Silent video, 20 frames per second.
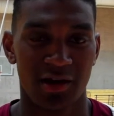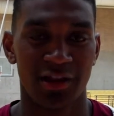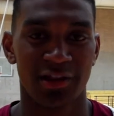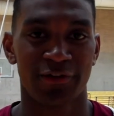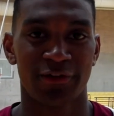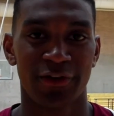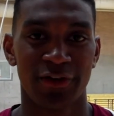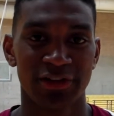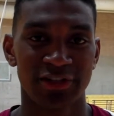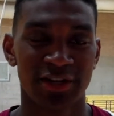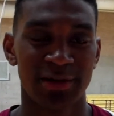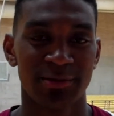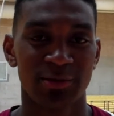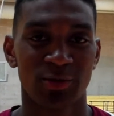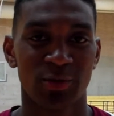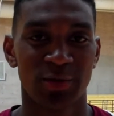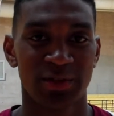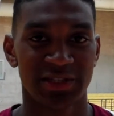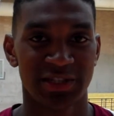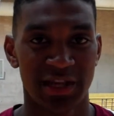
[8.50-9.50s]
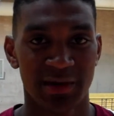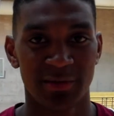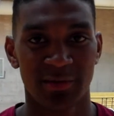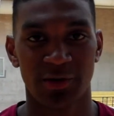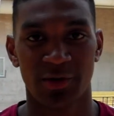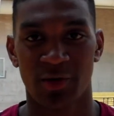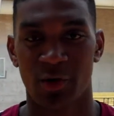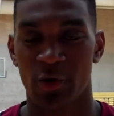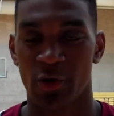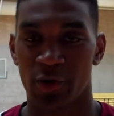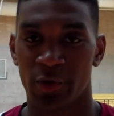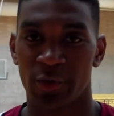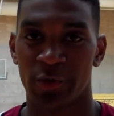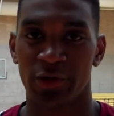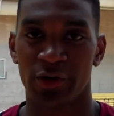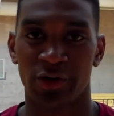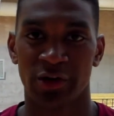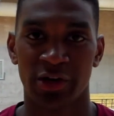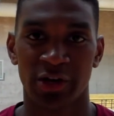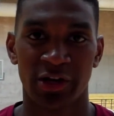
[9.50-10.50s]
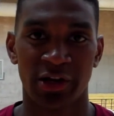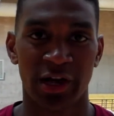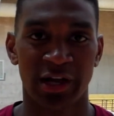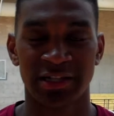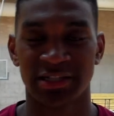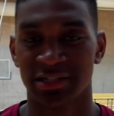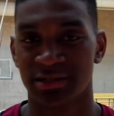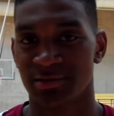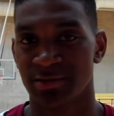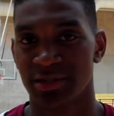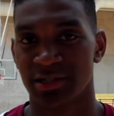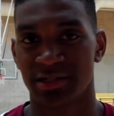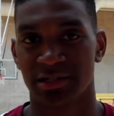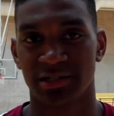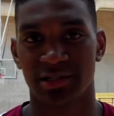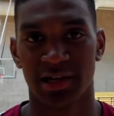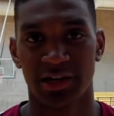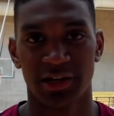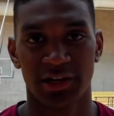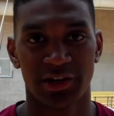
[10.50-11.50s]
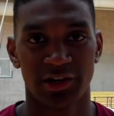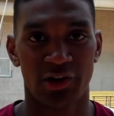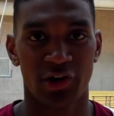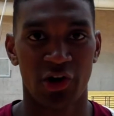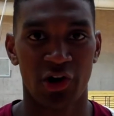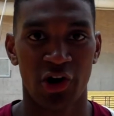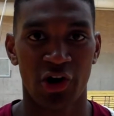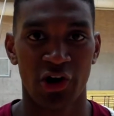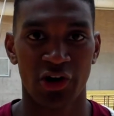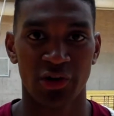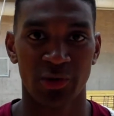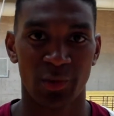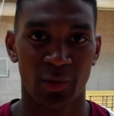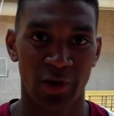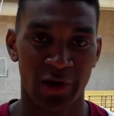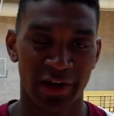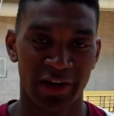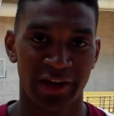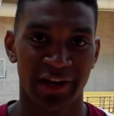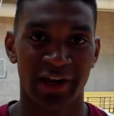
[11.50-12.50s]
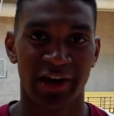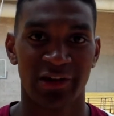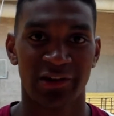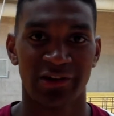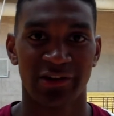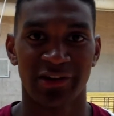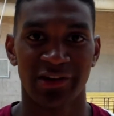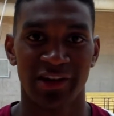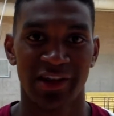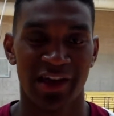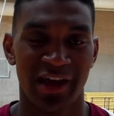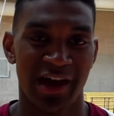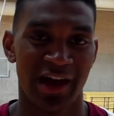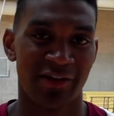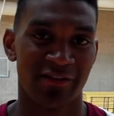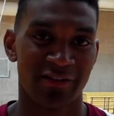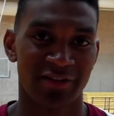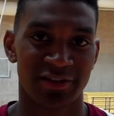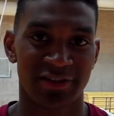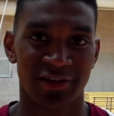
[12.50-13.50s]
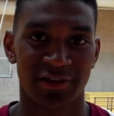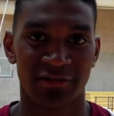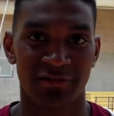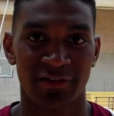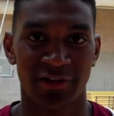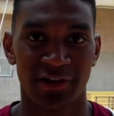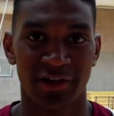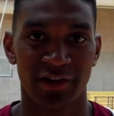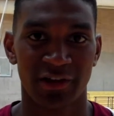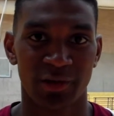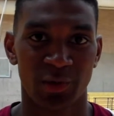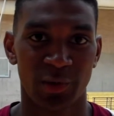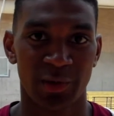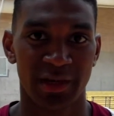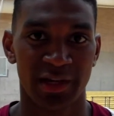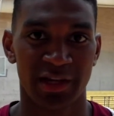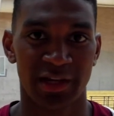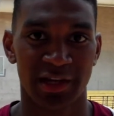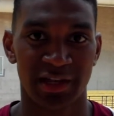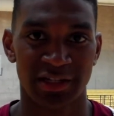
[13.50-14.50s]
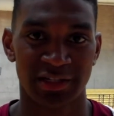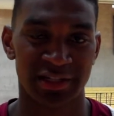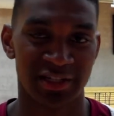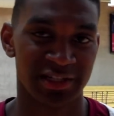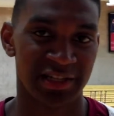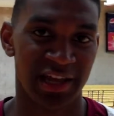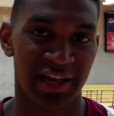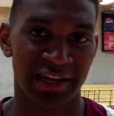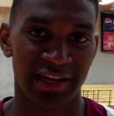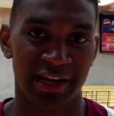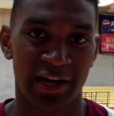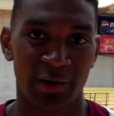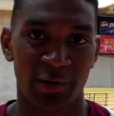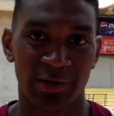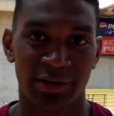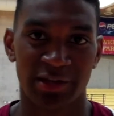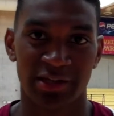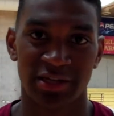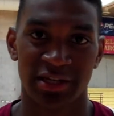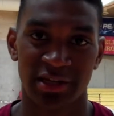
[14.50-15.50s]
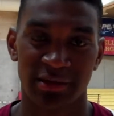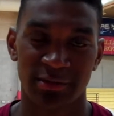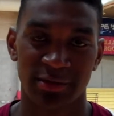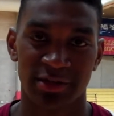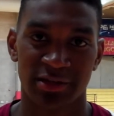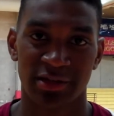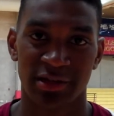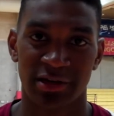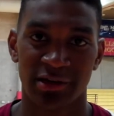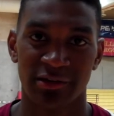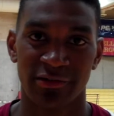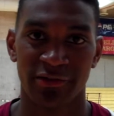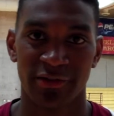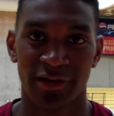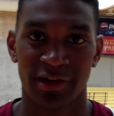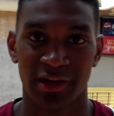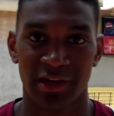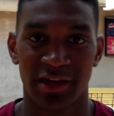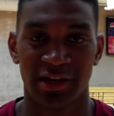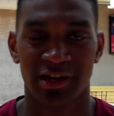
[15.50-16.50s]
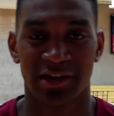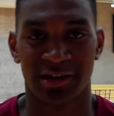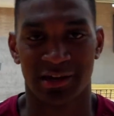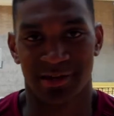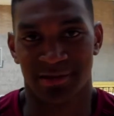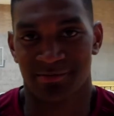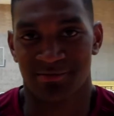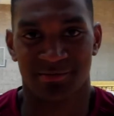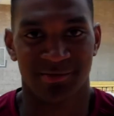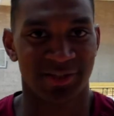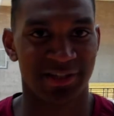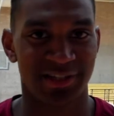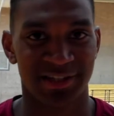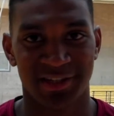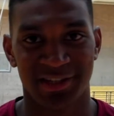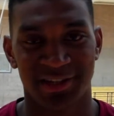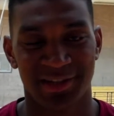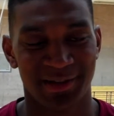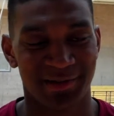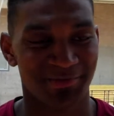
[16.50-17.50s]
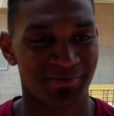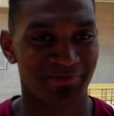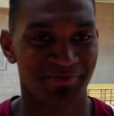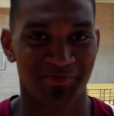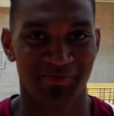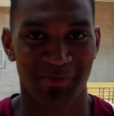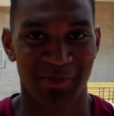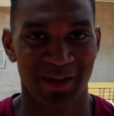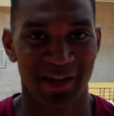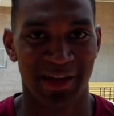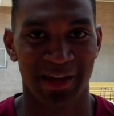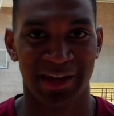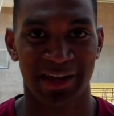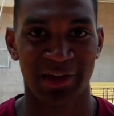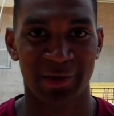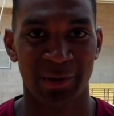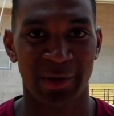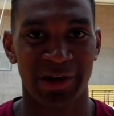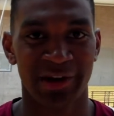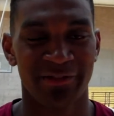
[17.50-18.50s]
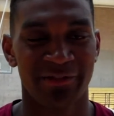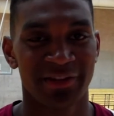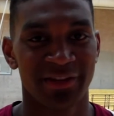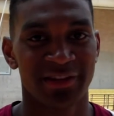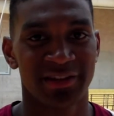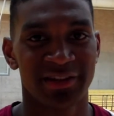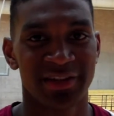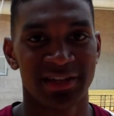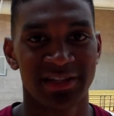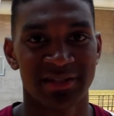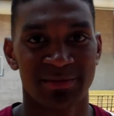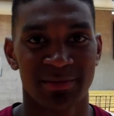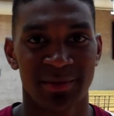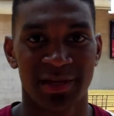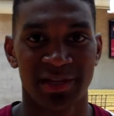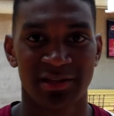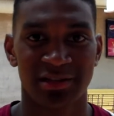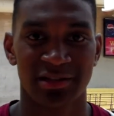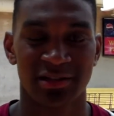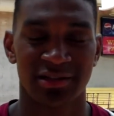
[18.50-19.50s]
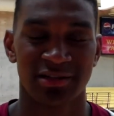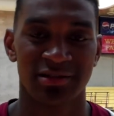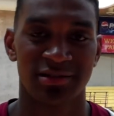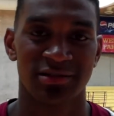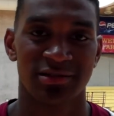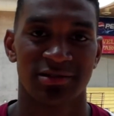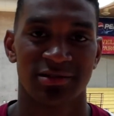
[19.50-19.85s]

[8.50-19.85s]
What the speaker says: The first couple of weeks, they've been going real good. I've just been studying hard and working out and having some fun on the weekend, just hanging out with the team and stuff. Just getting ready for the season, basically.